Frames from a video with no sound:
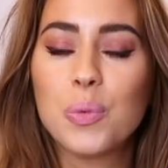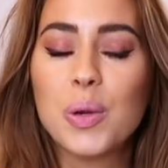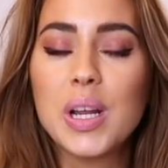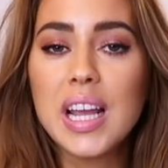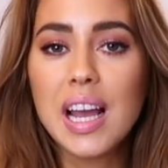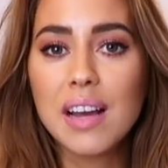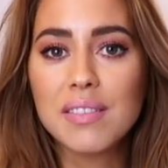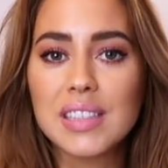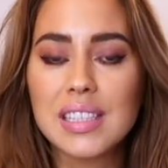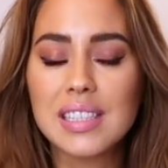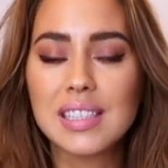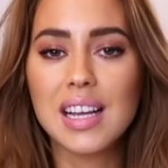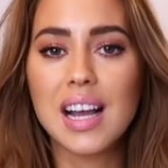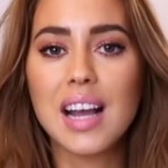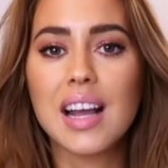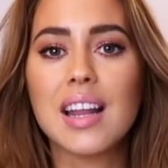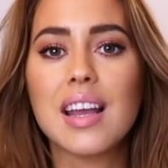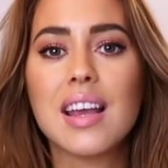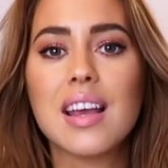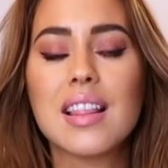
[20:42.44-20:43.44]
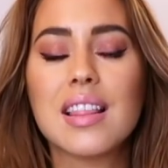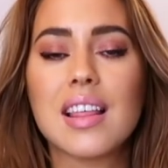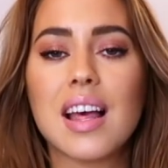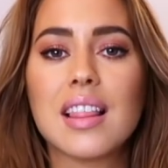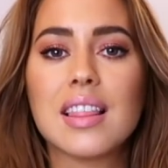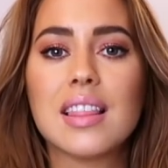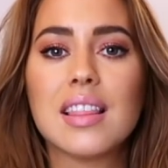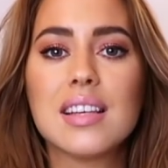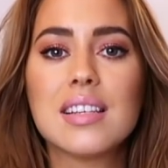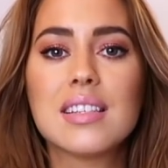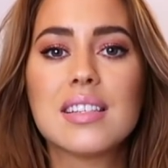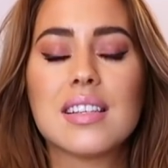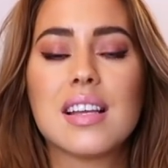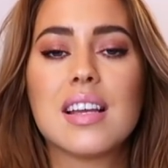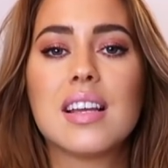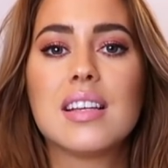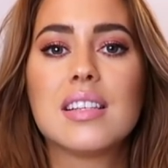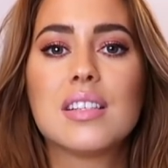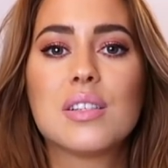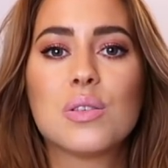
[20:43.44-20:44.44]
We have decided that this
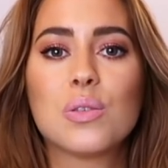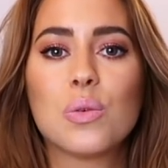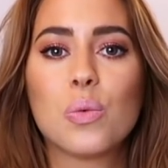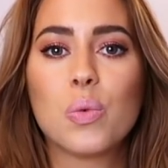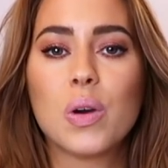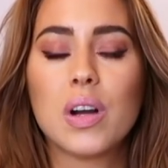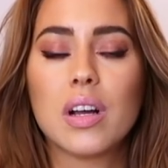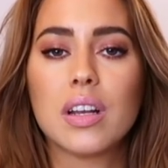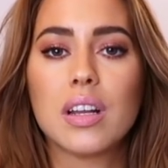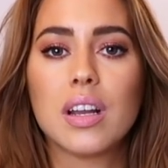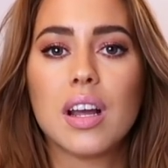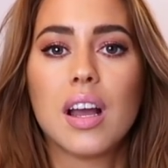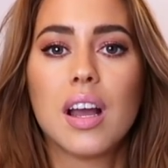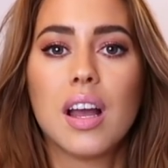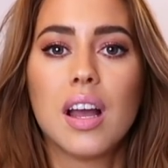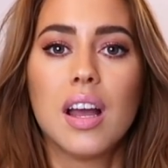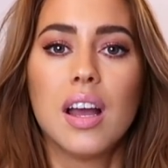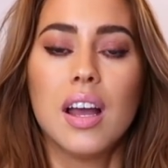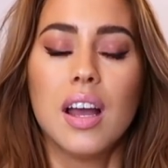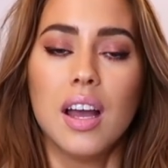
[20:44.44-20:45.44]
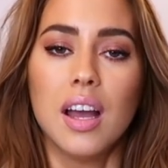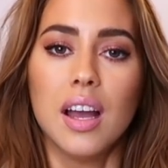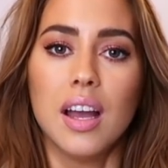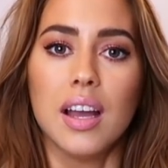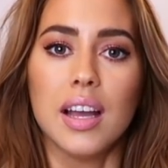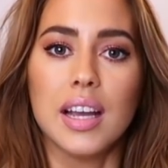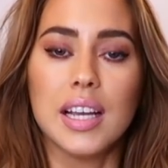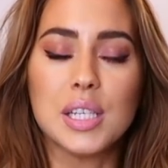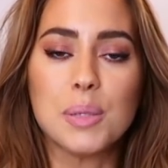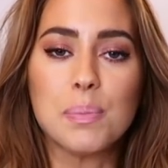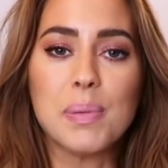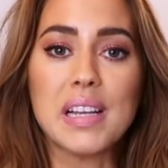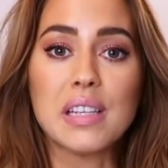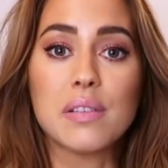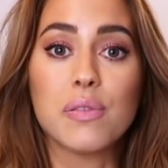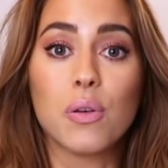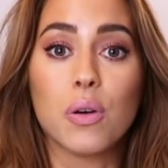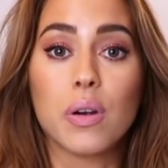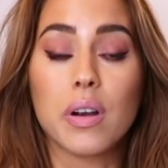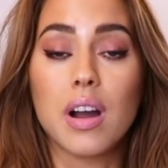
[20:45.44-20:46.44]
is what is
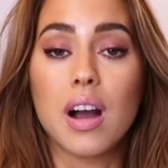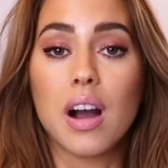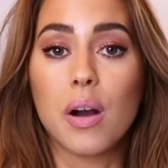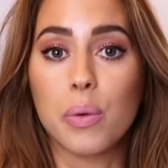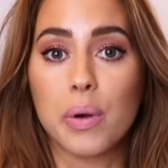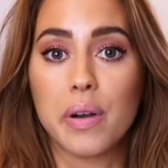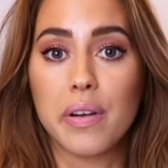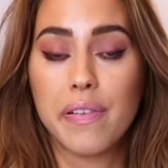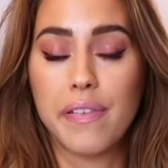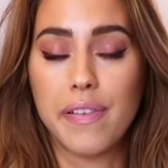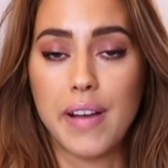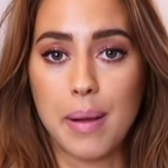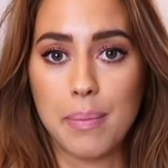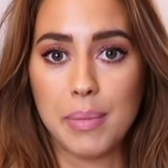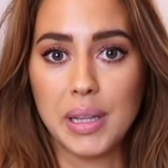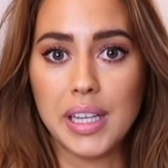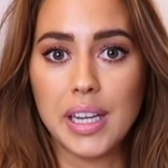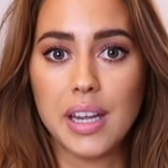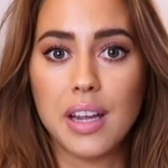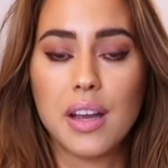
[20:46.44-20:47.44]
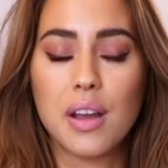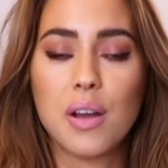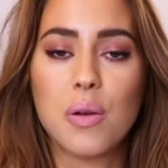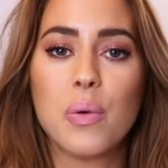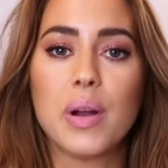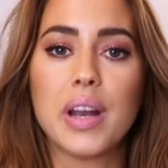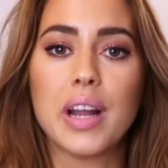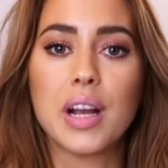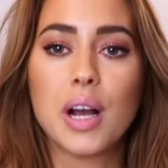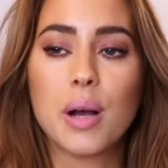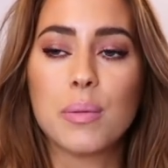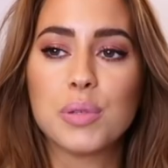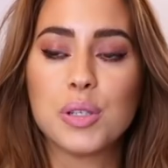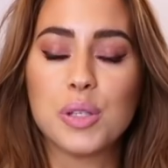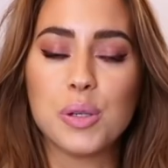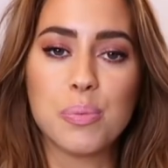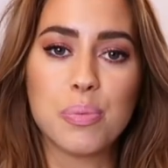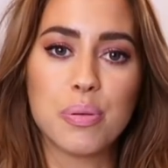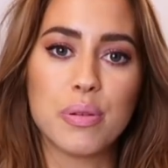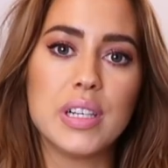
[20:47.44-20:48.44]
best for our family when it comes
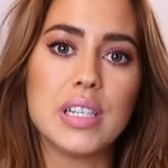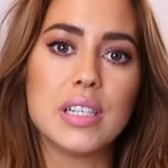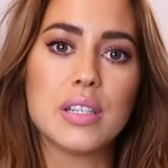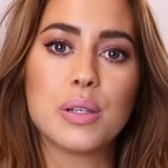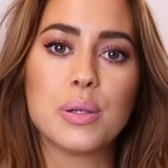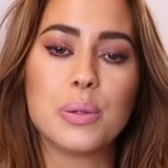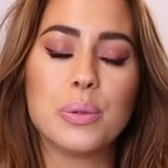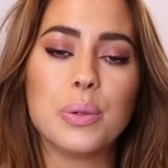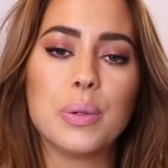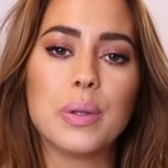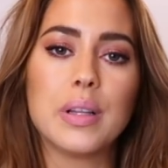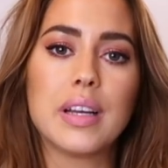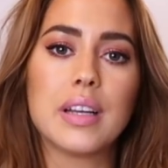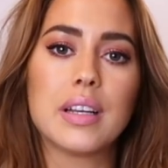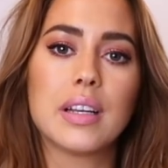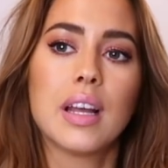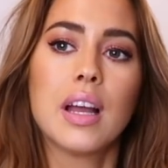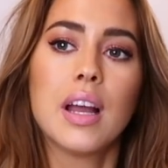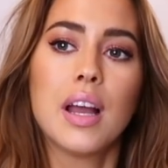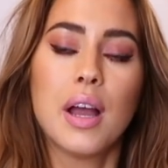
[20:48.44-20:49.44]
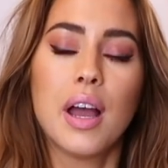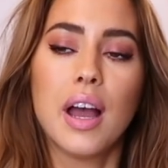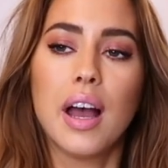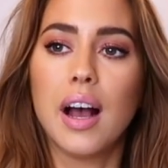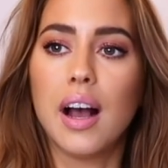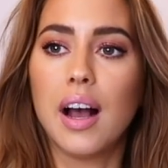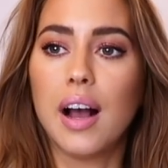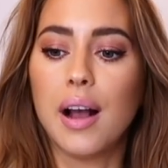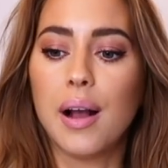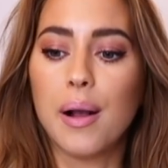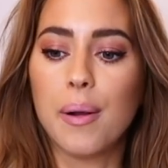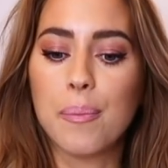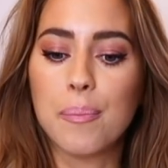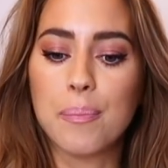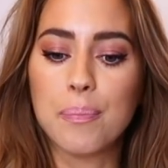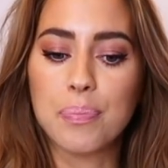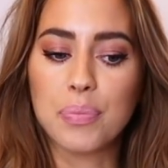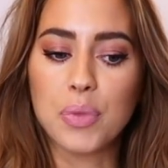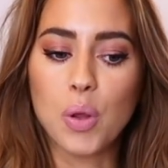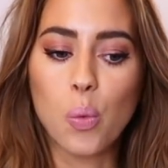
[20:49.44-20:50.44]
to preschool
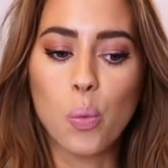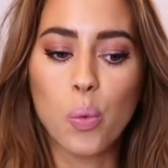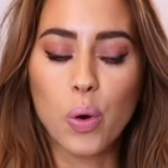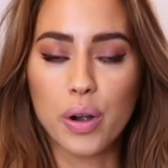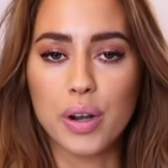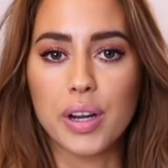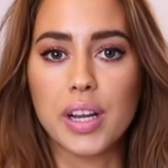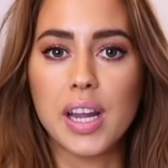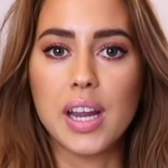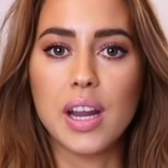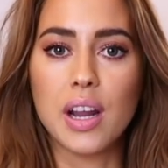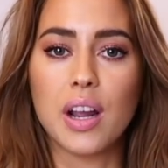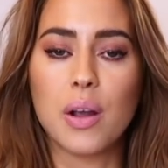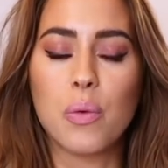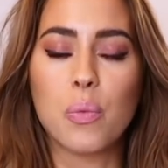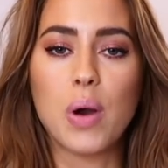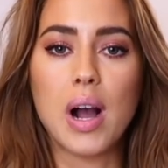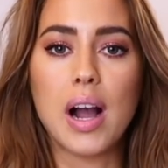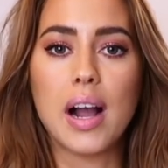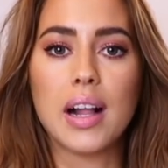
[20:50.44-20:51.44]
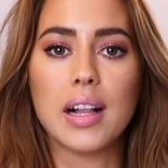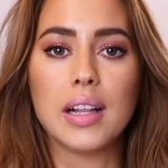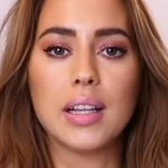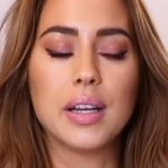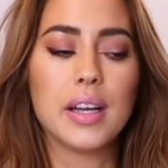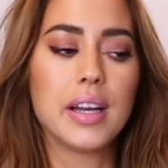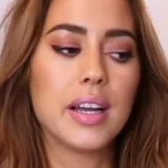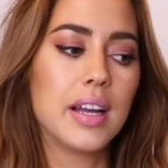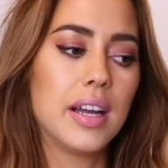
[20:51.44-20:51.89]
and working while